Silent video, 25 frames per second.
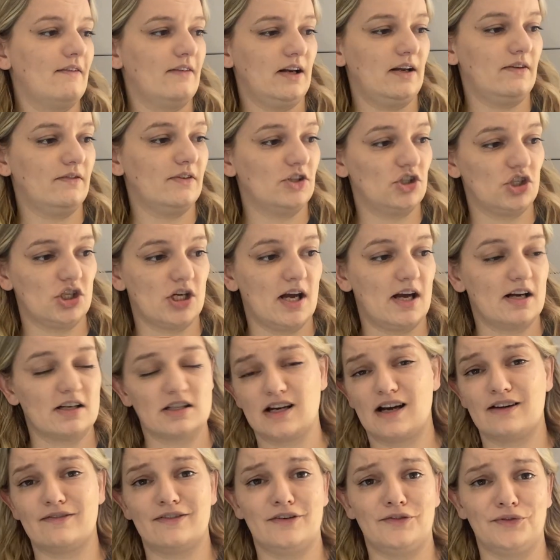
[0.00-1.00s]
even checked, I
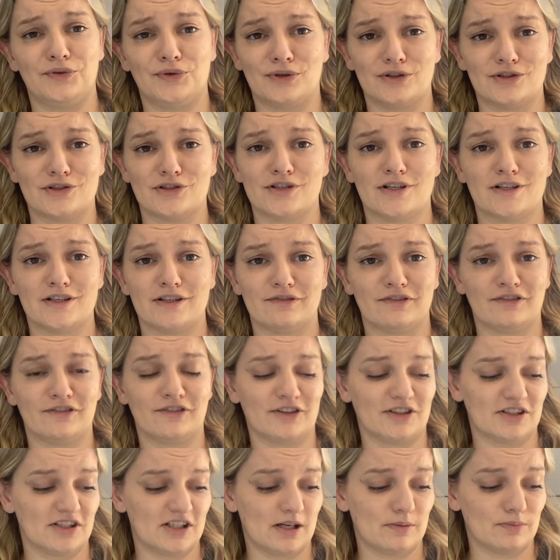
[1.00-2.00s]
haven't even cross-checked if I've
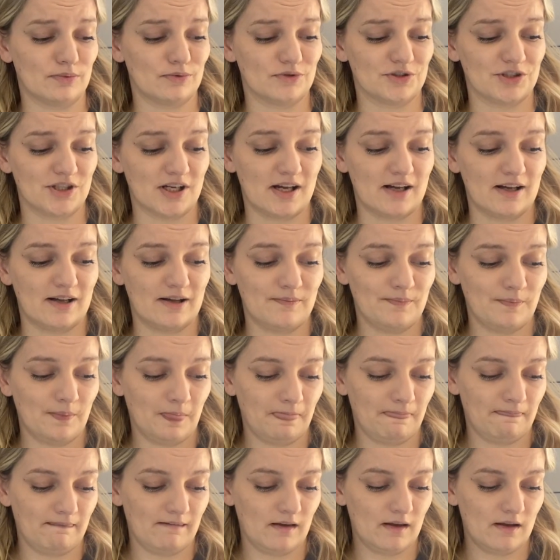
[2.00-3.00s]
got doubles yet.
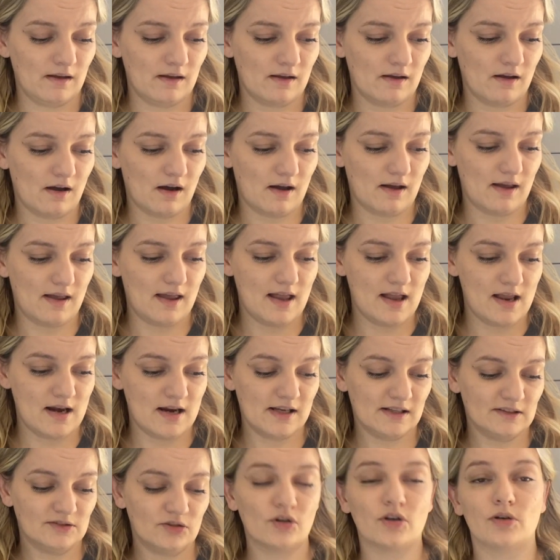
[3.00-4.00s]

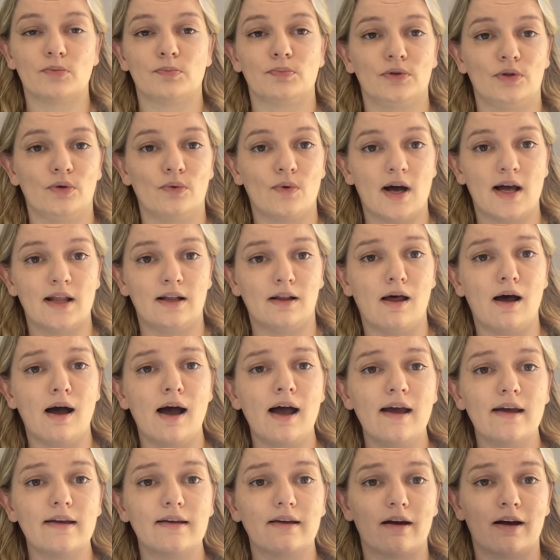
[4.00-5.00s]
Any sort of blue I
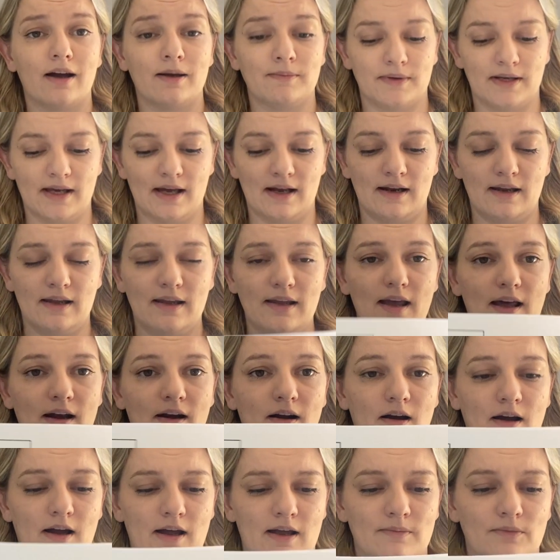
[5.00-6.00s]
like, I'm getting, and
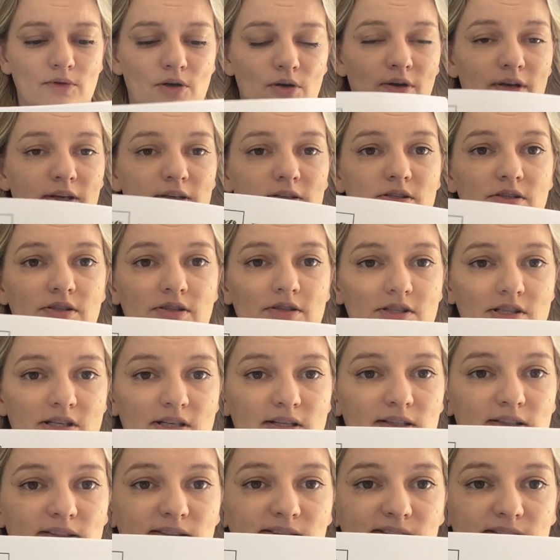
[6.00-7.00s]
I'm going to
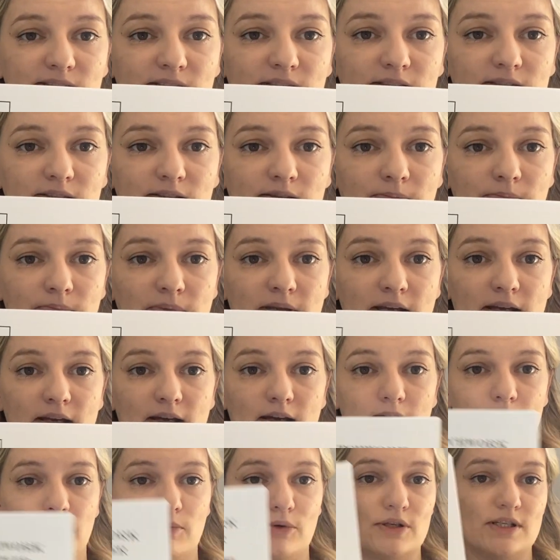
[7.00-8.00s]
just pick
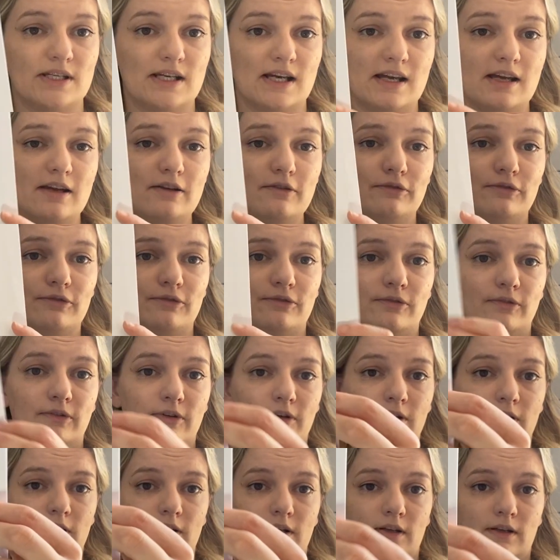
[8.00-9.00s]
a motif,
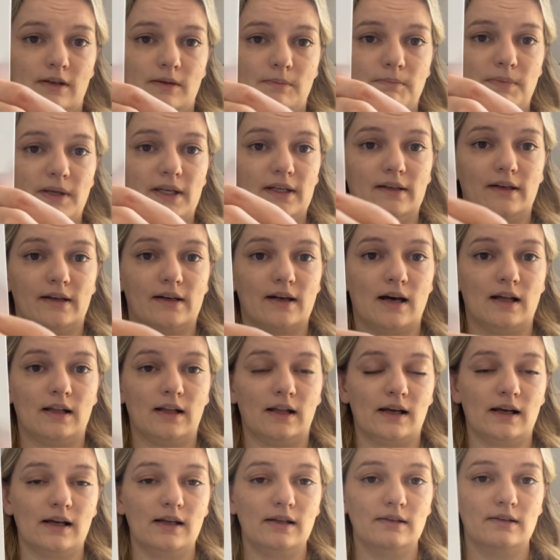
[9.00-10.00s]
pick a
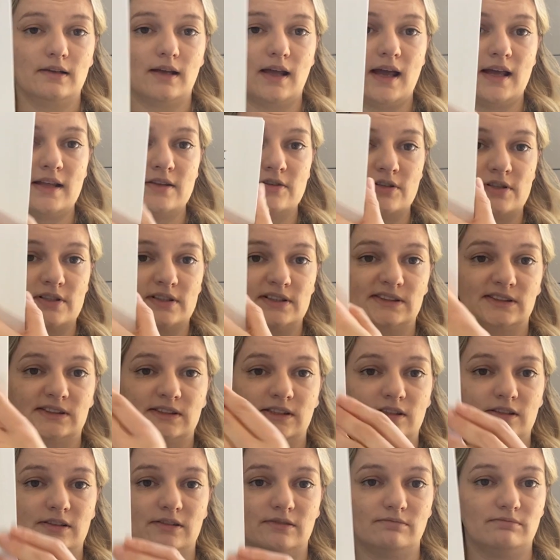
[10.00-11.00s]
colour, and
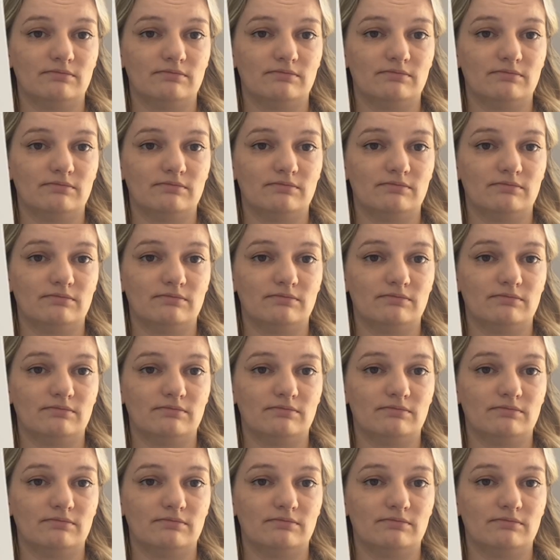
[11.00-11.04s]
just,